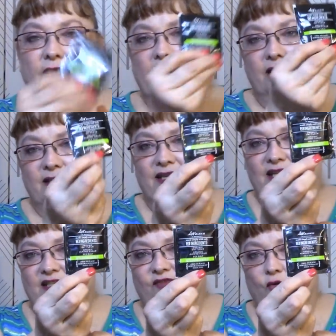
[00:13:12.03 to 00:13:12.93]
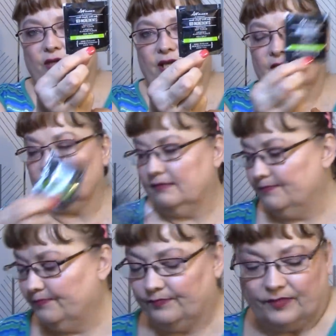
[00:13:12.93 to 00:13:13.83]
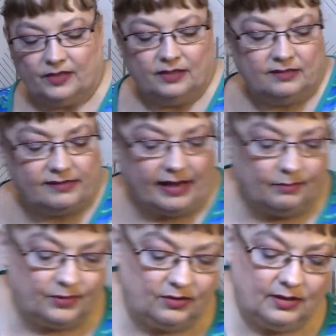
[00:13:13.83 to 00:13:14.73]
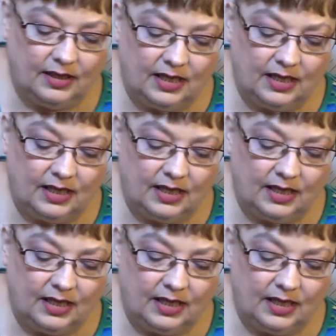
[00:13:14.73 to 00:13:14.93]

and it's an exfoliant sample.